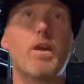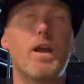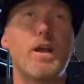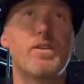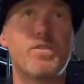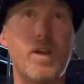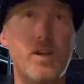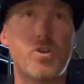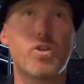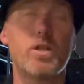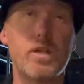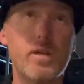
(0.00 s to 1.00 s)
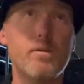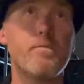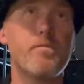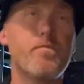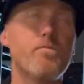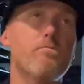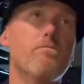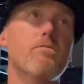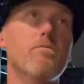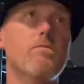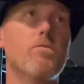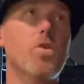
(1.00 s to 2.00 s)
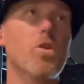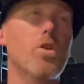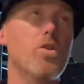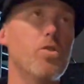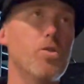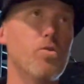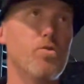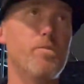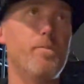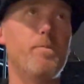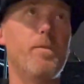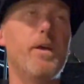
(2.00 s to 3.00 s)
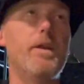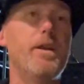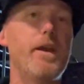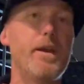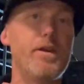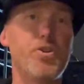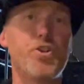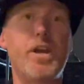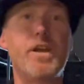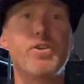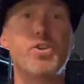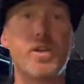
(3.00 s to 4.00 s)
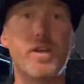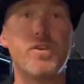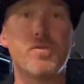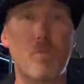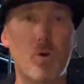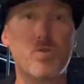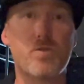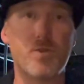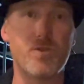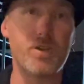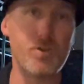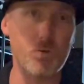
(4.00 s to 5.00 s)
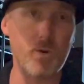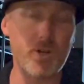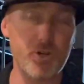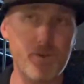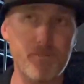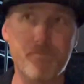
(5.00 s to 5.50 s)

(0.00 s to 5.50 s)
essentially there's been a change in his personal situation